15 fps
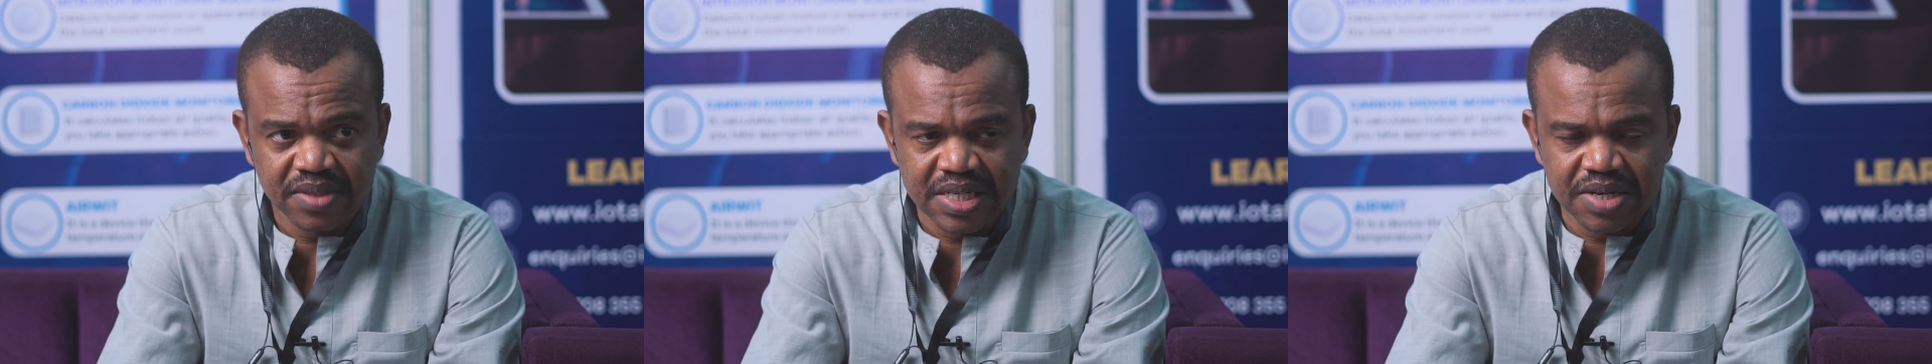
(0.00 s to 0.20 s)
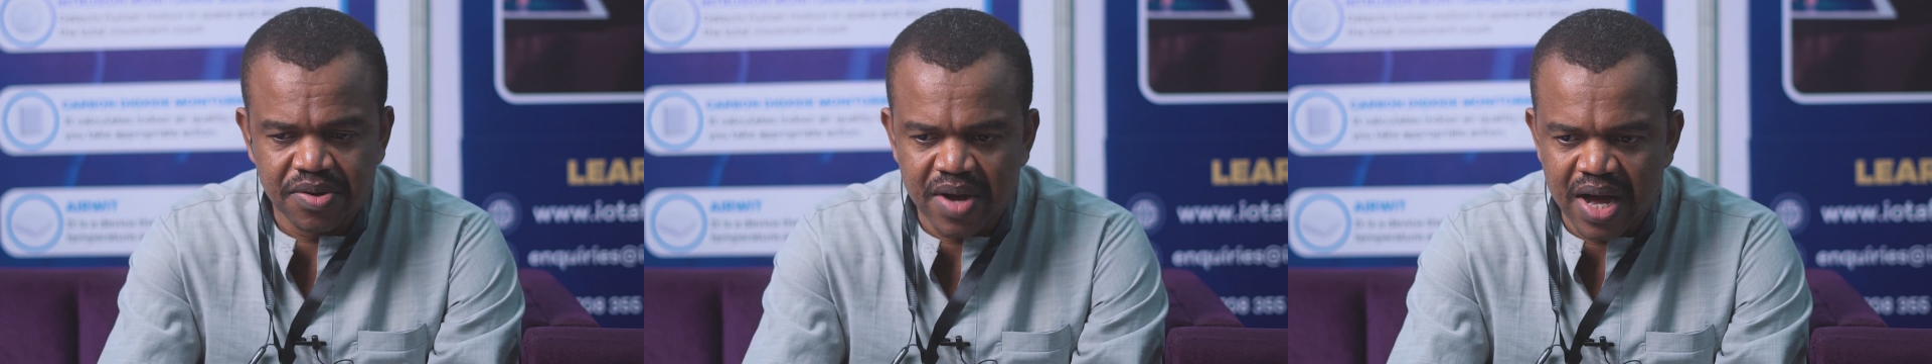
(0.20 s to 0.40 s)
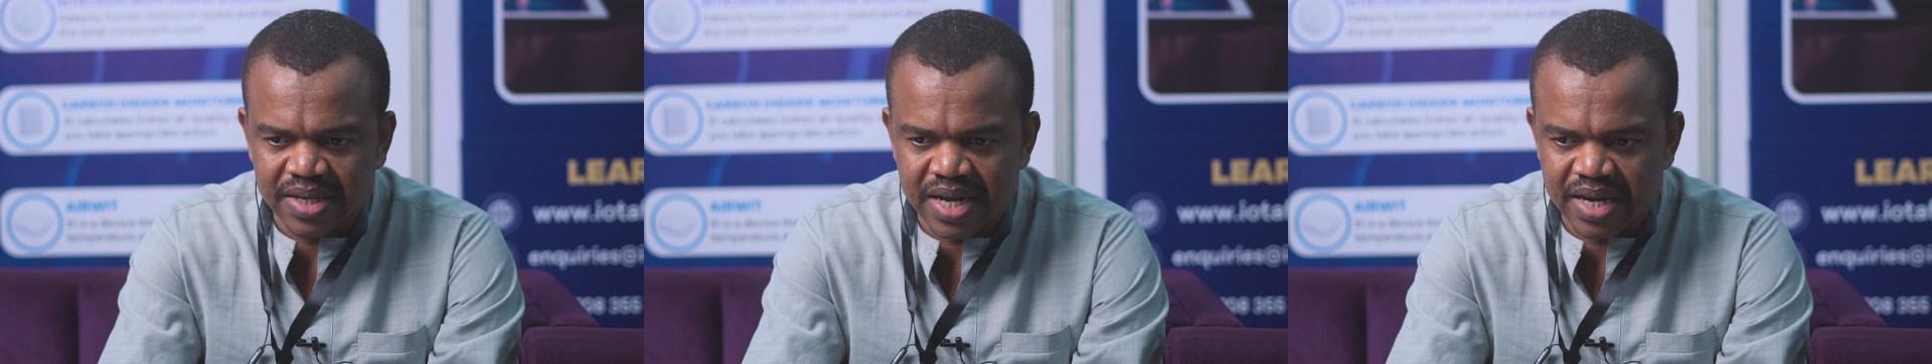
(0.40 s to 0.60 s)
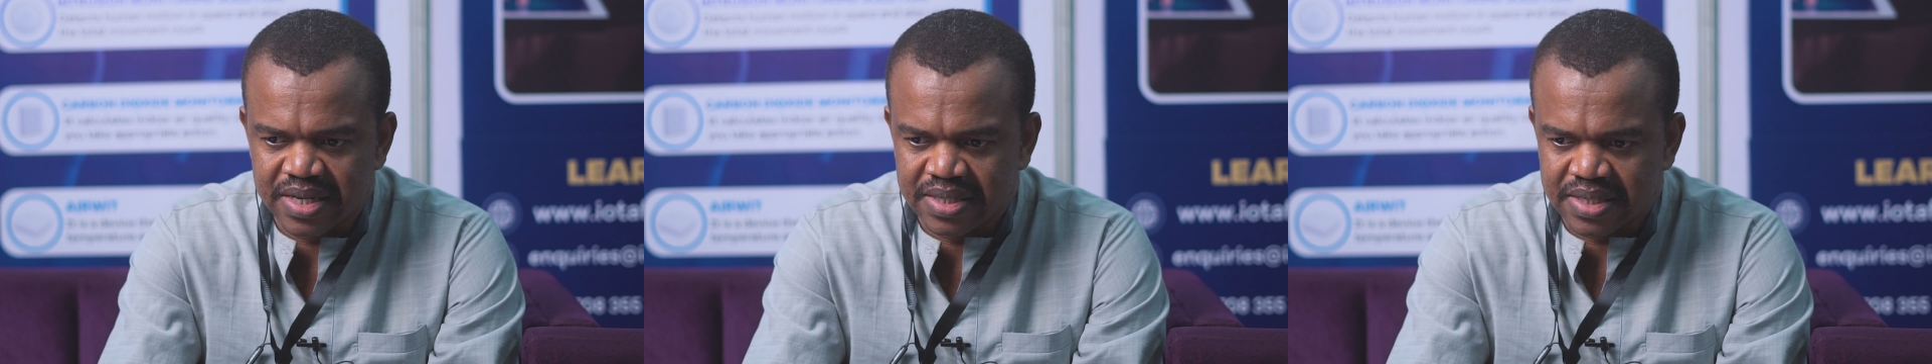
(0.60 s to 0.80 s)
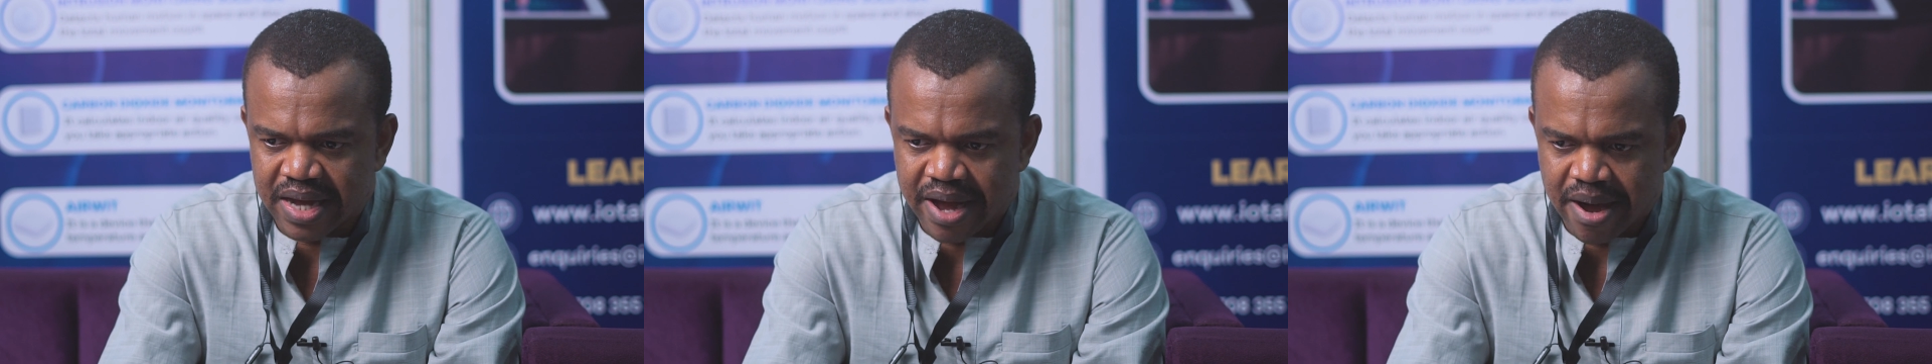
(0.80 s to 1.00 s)
You know, and that
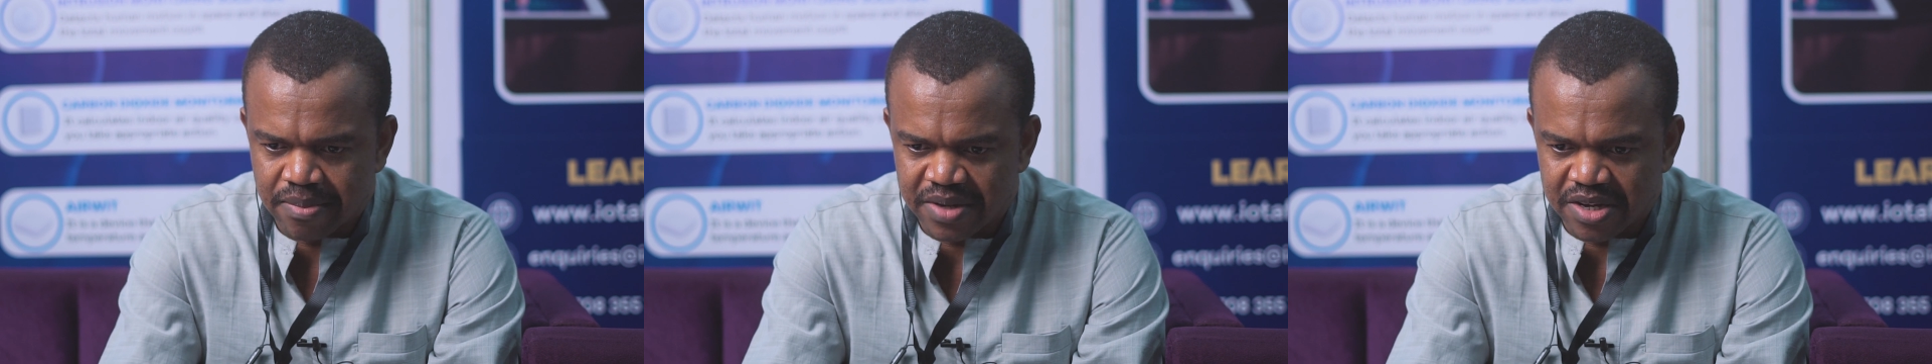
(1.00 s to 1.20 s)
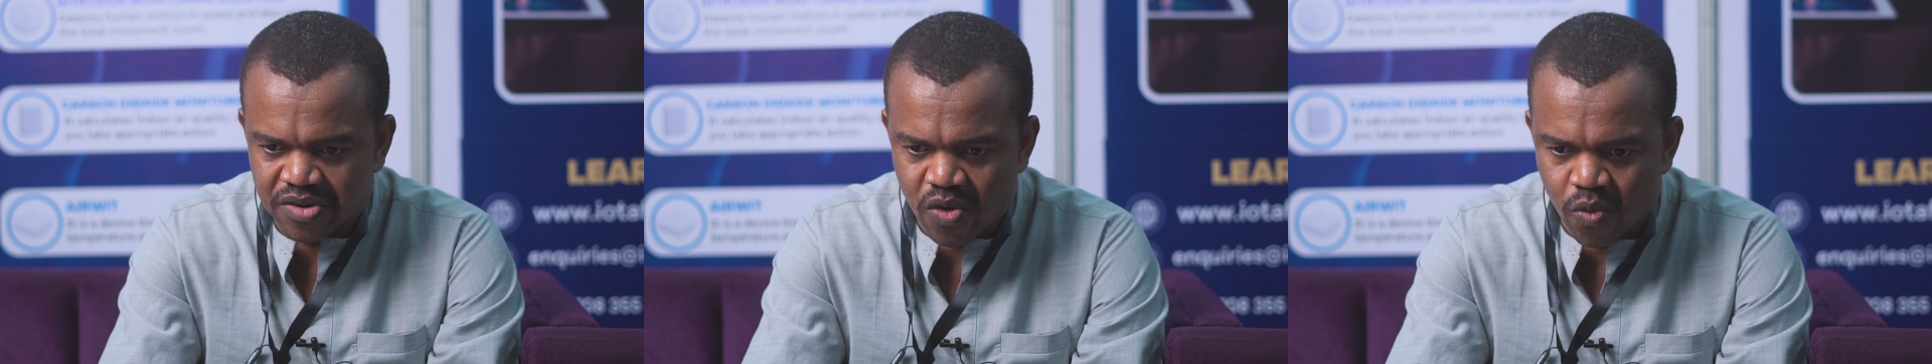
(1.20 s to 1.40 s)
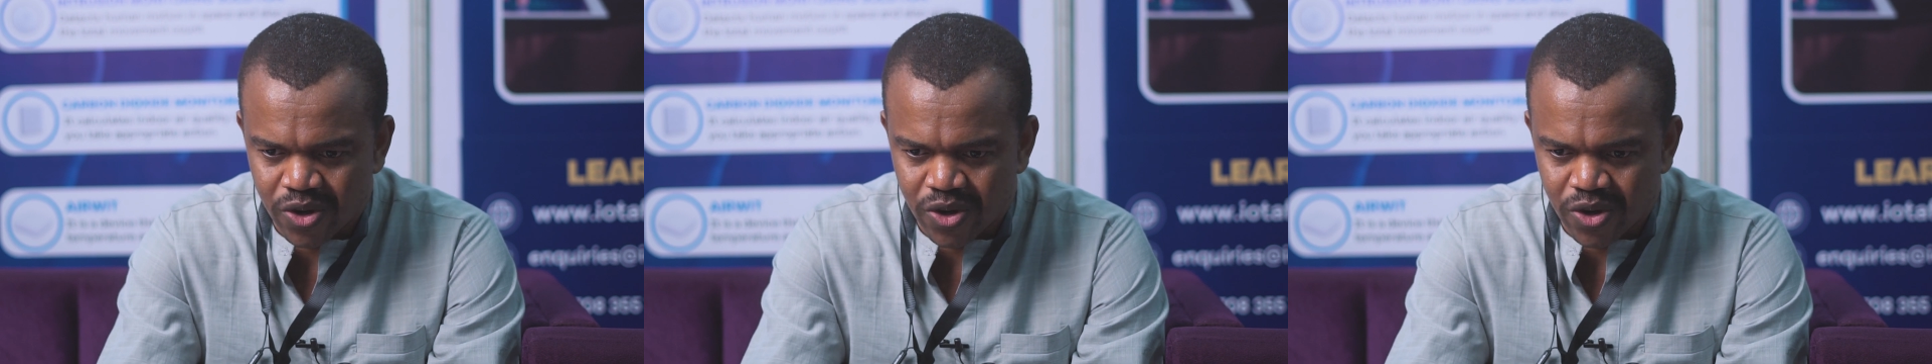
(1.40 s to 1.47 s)
is, you know,